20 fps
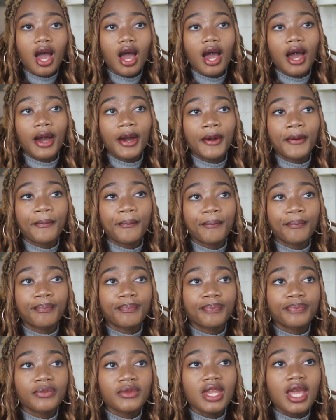And
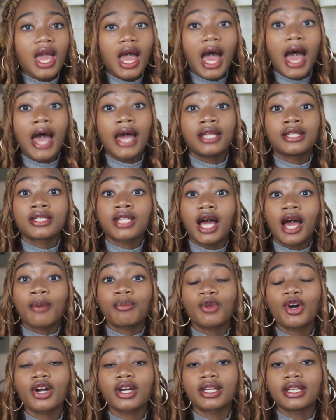I'm
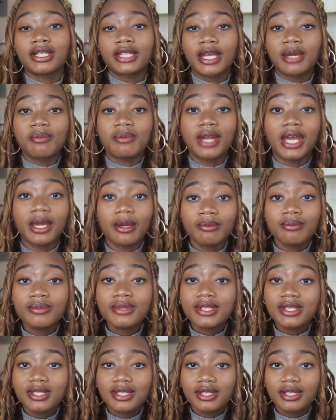not gonna name
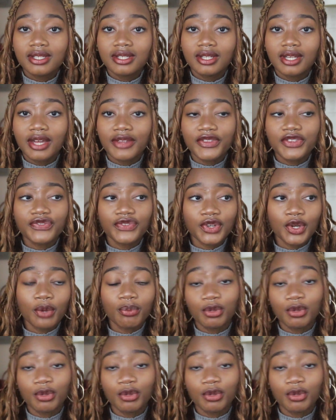names in this video.